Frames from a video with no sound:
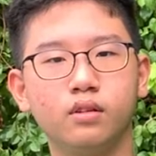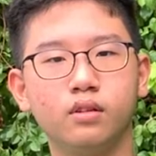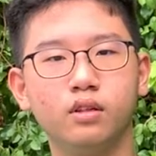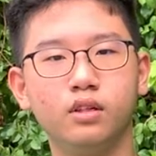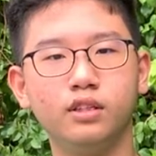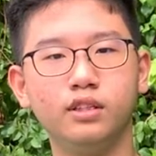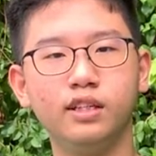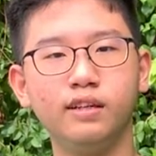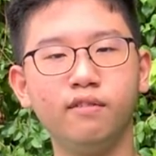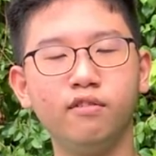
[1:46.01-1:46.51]

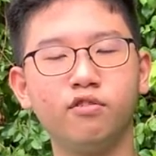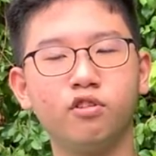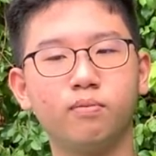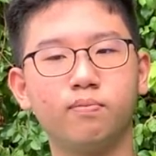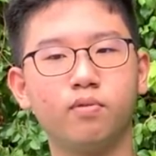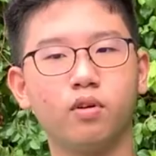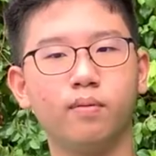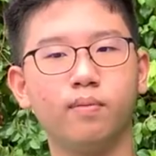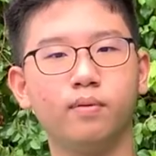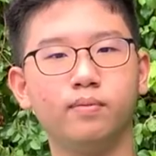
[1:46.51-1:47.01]
Some of the
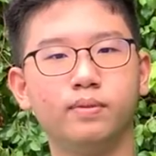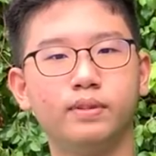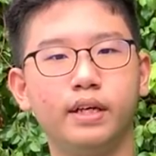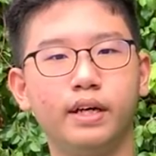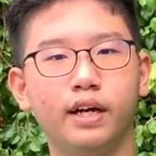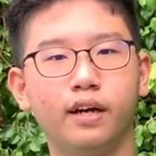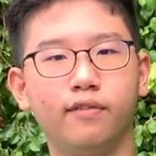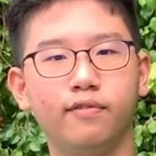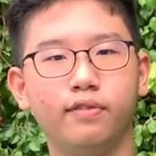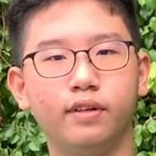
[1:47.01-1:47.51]
problems that
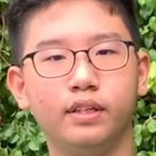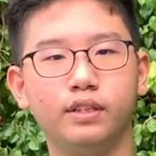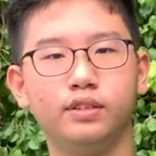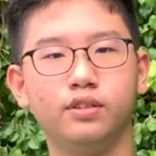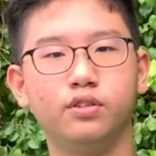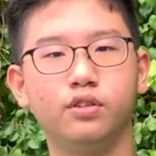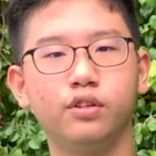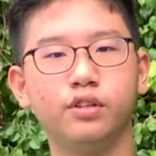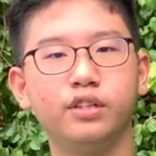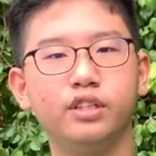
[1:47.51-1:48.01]
I faced
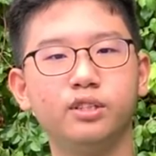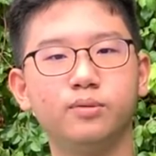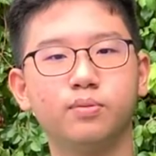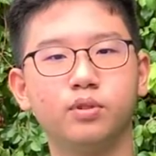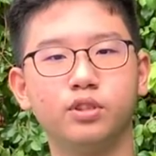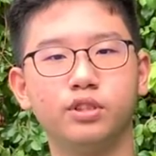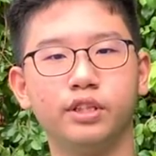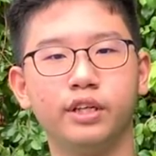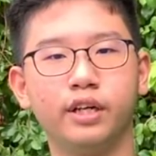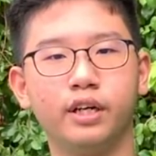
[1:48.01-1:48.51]
during this
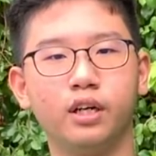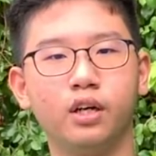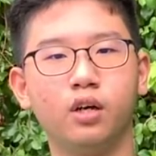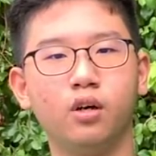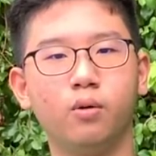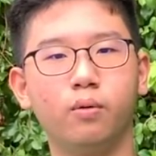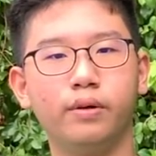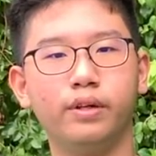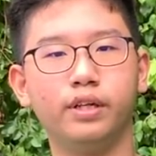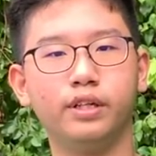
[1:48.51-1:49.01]
project
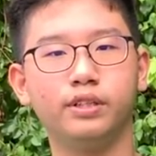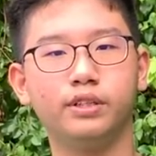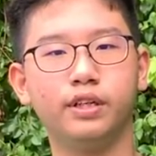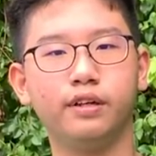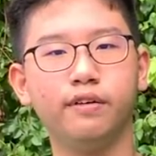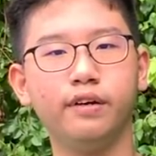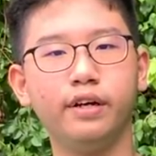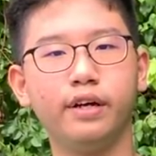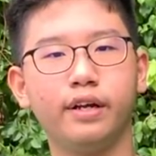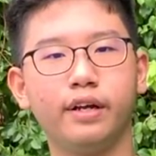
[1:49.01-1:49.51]
were that
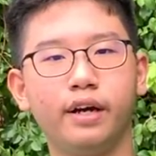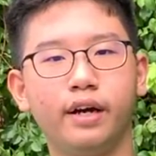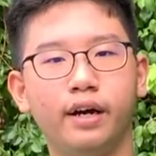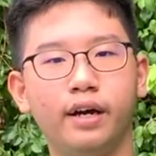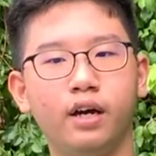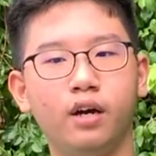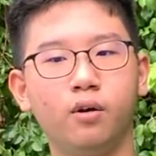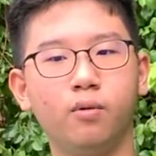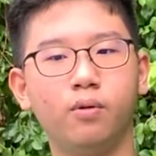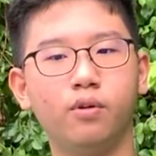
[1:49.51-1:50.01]
Jerick and I
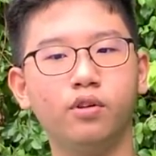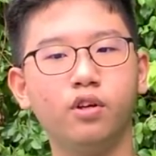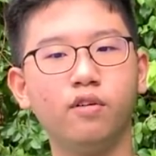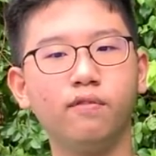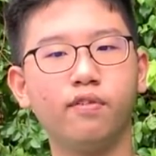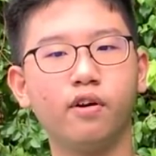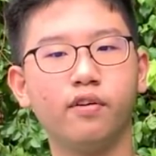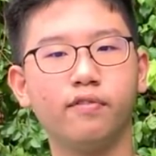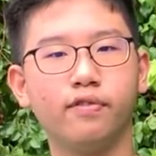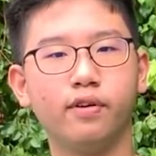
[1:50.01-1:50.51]
were not
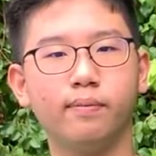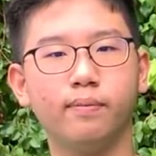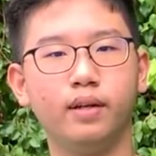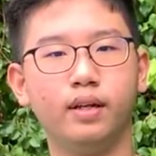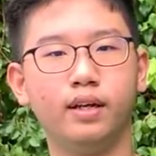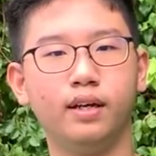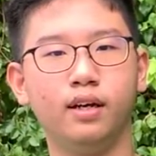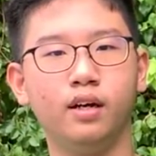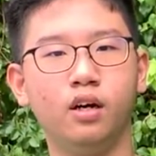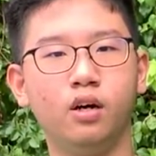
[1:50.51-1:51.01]
very
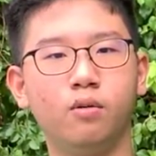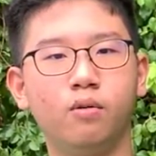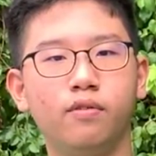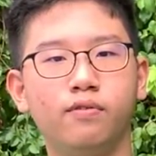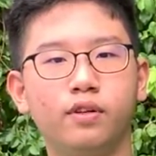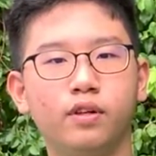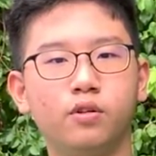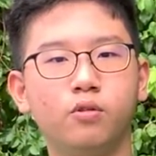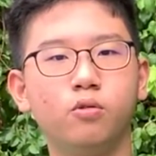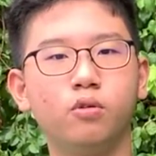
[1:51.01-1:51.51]
familiar with
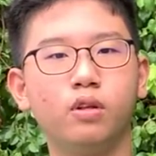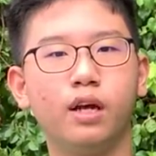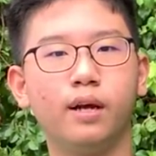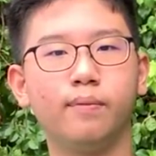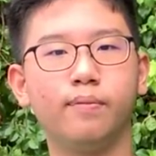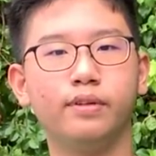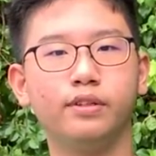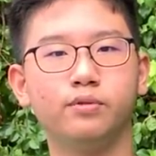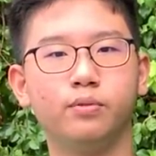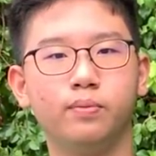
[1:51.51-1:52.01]
the two
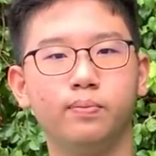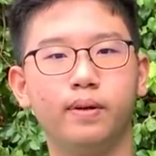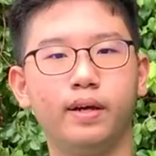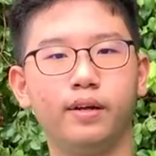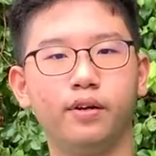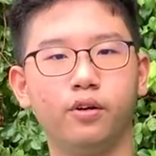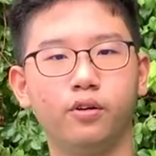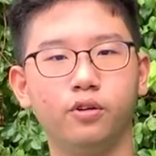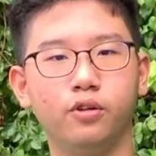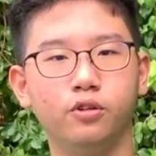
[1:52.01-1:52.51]
libraries we planned
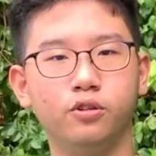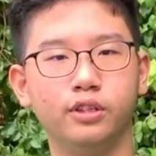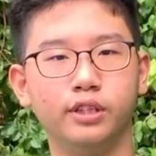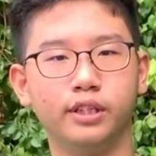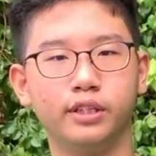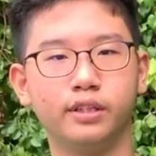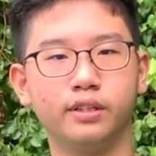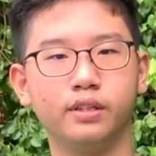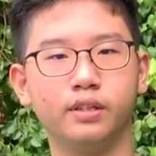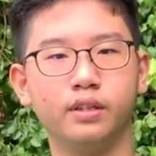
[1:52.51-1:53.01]
to use,
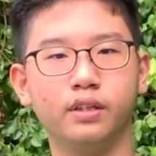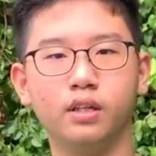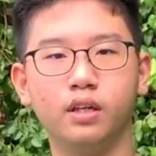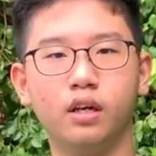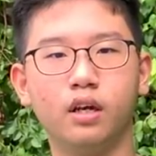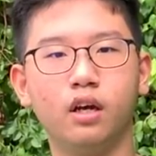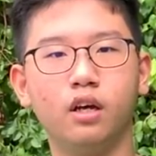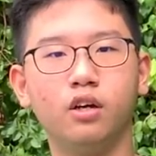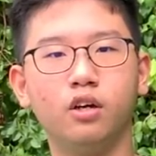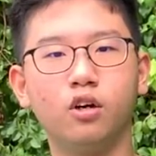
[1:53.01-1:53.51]

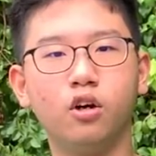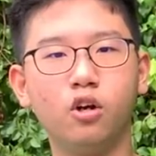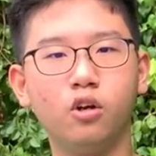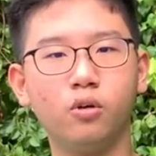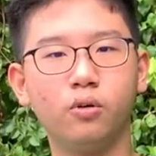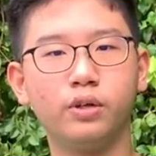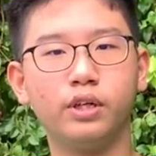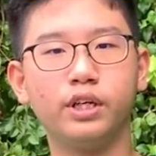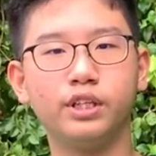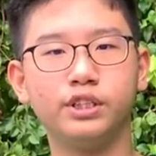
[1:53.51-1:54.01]
call
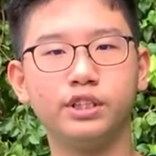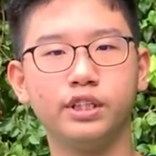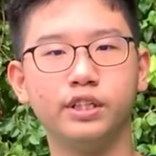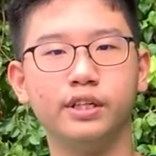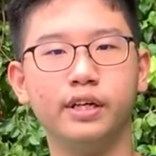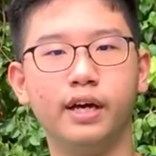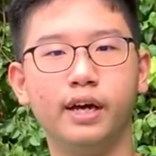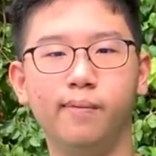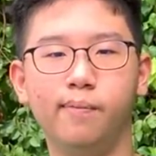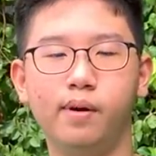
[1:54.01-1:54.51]
location
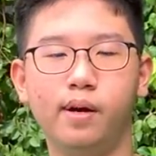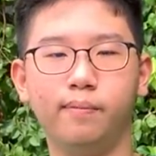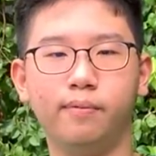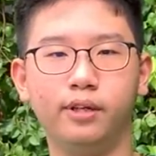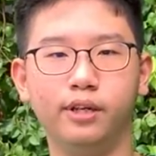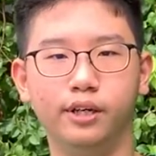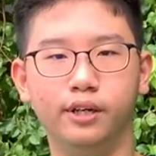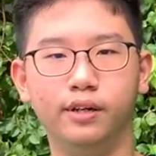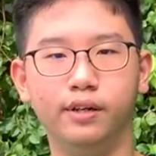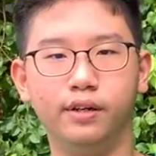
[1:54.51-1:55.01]
and
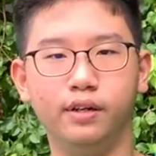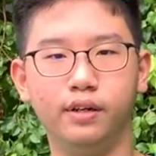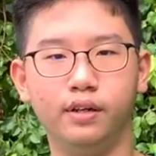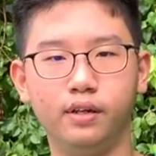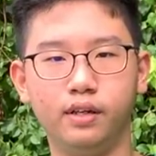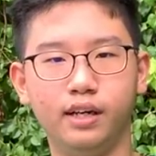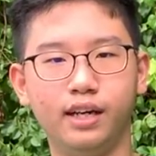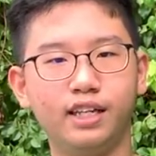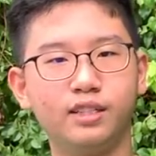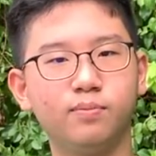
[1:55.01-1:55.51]

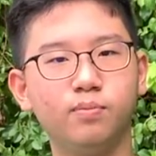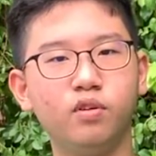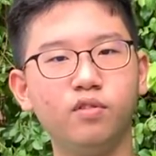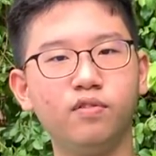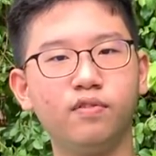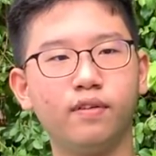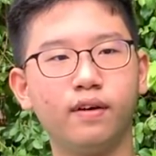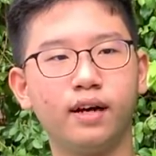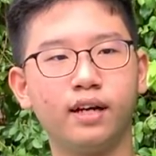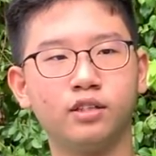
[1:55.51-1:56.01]
MapKit. As both of
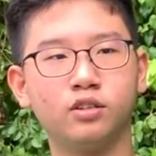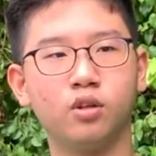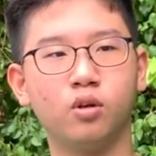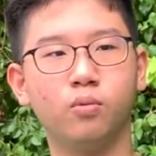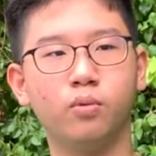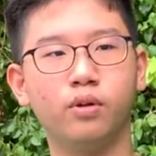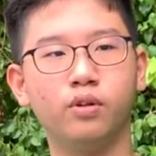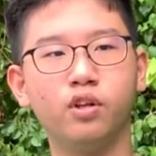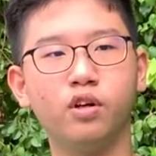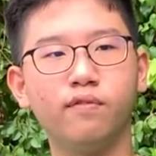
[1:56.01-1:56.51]
us
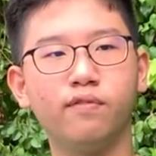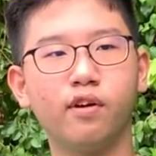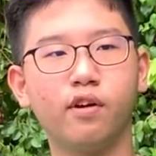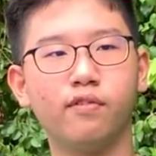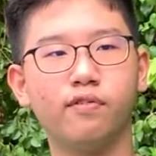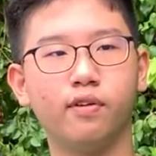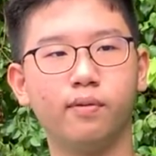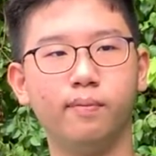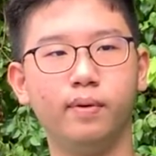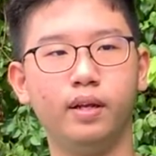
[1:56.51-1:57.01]
were not very
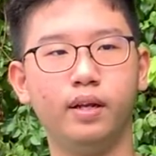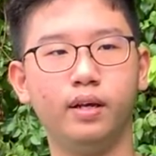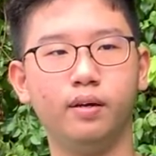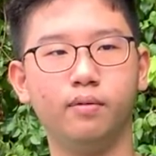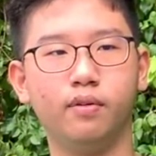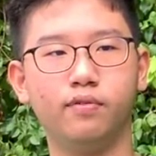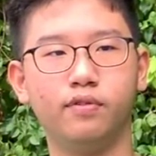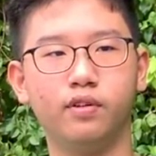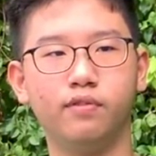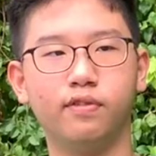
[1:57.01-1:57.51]
familiar
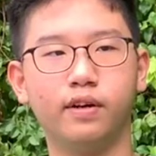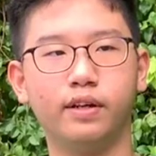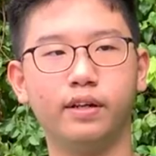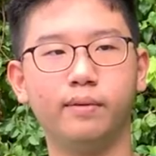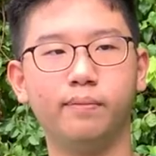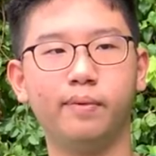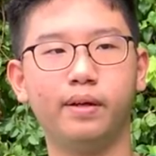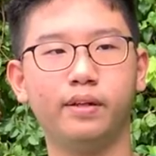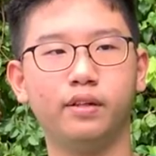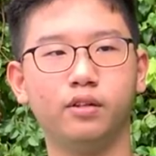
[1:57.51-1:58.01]
with the
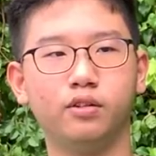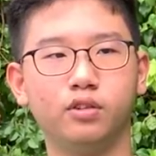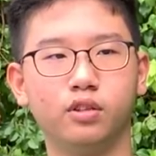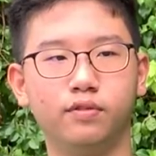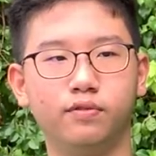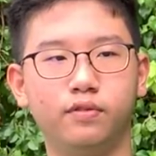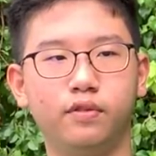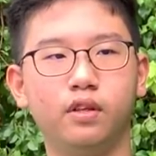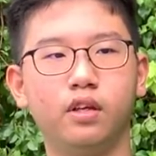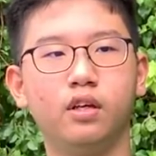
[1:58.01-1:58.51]
fundamentals
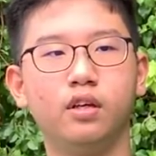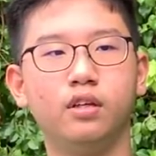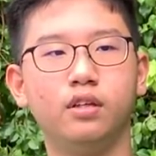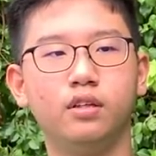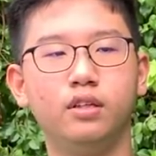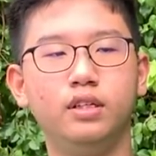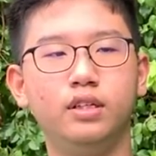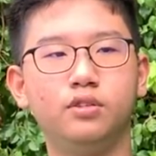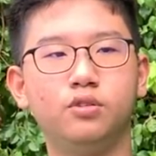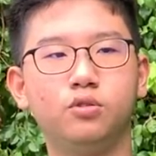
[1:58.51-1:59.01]
of
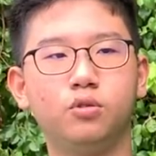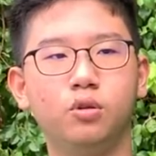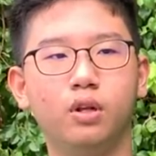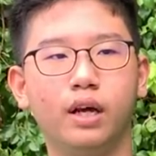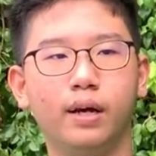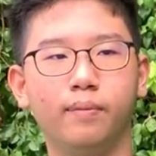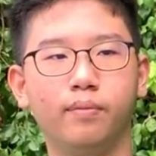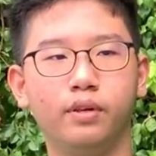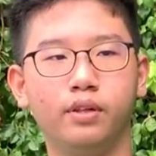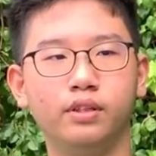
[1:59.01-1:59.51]
these two
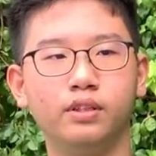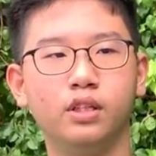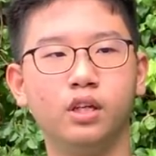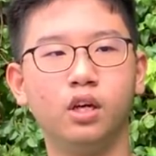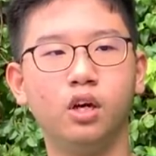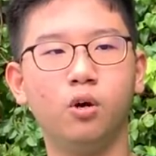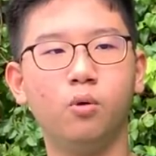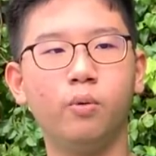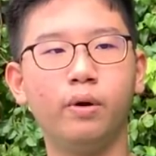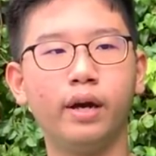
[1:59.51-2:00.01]
libraries,
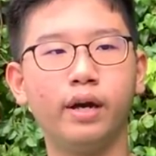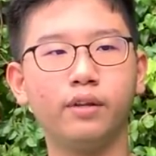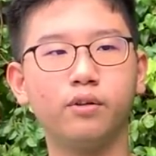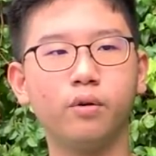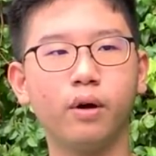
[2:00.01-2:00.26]
we had